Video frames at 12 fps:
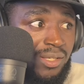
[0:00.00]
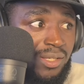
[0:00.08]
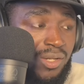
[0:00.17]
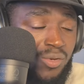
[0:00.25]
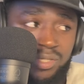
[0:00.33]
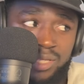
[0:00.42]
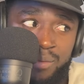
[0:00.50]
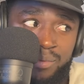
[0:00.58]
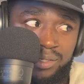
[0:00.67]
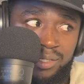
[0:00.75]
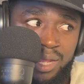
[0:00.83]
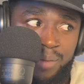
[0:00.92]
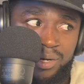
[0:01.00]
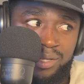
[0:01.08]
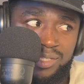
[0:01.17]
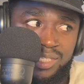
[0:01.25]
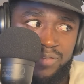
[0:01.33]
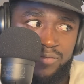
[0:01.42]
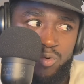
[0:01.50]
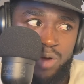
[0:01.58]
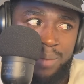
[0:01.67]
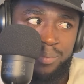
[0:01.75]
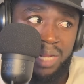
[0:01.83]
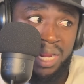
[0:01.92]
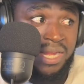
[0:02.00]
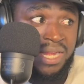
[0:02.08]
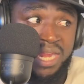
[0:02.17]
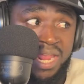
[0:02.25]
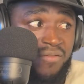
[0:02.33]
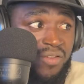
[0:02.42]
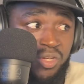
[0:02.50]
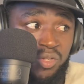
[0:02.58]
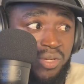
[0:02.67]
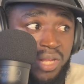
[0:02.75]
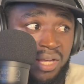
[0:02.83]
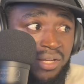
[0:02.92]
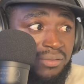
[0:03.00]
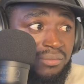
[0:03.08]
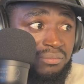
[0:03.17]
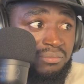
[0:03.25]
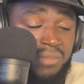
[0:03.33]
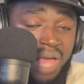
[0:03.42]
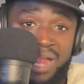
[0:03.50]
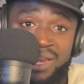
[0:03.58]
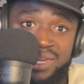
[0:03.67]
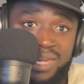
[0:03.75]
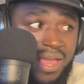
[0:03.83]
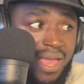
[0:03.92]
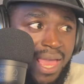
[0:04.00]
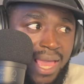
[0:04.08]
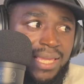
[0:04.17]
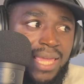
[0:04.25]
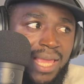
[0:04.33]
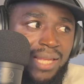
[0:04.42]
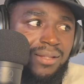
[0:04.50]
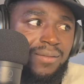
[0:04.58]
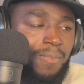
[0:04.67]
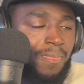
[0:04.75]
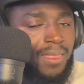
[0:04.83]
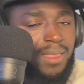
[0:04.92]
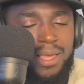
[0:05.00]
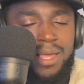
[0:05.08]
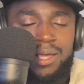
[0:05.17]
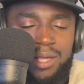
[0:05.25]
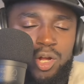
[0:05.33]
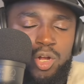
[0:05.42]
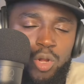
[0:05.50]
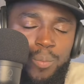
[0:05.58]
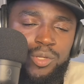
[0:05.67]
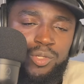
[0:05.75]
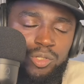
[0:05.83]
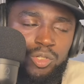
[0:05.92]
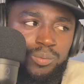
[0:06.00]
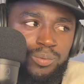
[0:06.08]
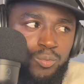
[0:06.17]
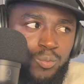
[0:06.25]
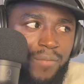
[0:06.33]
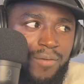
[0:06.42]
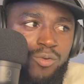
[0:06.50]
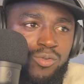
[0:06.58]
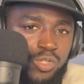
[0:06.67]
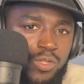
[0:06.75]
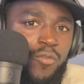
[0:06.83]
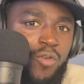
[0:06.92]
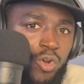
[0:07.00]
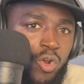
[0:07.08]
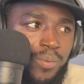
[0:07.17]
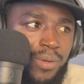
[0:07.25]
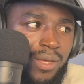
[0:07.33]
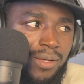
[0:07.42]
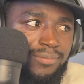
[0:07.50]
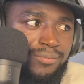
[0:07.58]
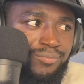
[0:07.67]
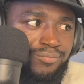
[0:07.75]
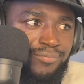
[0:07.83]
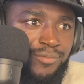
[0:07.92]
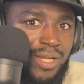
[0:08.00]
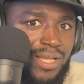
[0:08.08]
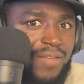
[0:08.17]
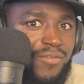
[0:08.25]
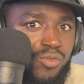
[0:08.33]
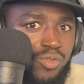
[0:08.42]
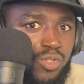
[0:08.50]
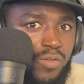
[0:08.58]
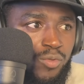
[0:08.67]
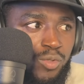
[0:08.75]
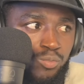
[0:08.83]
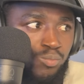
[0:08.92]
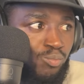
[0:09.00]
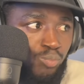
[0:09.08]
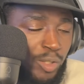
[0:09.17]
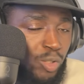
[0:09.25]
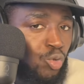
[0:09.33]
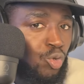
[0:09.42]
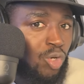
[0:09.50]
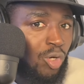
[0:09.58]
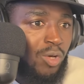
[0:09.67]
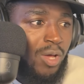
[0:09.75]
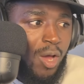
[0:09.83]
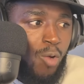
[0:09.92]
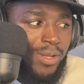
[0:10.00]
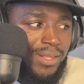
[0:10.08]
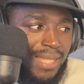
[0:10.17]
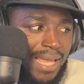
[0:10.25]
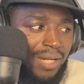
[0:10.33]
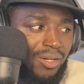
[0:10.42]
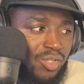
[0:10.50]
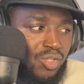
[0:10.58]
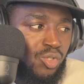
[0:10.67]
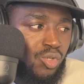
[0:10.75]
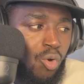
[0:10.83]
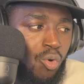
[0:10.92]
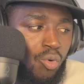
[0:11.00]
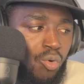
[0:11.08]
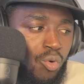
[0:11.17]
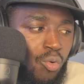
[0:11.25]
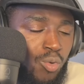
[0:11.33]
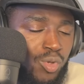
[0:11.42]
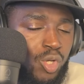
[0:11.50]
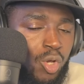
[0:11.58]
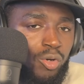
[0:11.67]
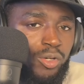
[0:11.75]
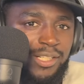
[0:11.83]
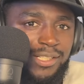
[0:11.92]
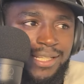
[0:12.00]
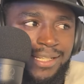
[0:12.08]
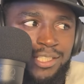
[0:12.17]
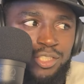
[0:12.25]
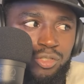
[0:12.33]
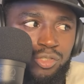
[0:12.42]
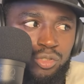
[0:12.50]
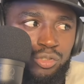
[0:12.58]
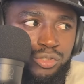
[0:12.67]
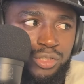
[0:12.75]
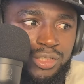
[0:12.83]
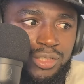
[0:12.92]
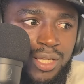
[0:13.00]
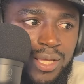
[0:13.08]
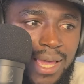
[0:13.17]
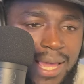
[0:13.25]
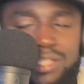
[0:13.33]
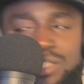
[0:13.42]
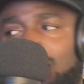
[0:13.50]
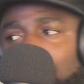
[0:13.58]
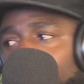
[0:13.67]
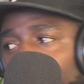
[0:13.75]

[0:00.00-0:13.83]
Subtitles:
there was the American Civil War happened. I never knew that. Again, growing up in Europe, we have our own stuff going up here. You guys have your own stuff. We tend not to know what's going on in each other's countries. It's either you're